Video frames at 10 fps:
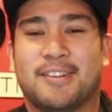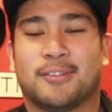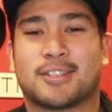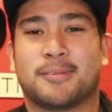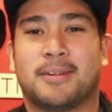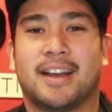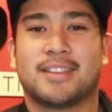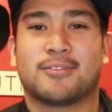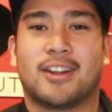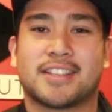What's up
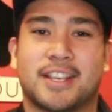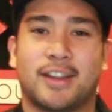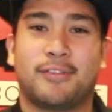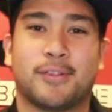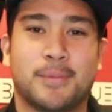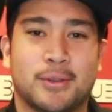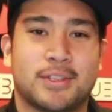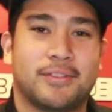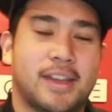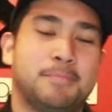guys, Ross here from
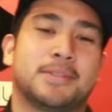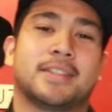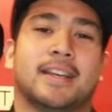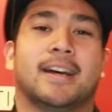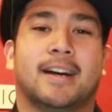Yosi Vapes.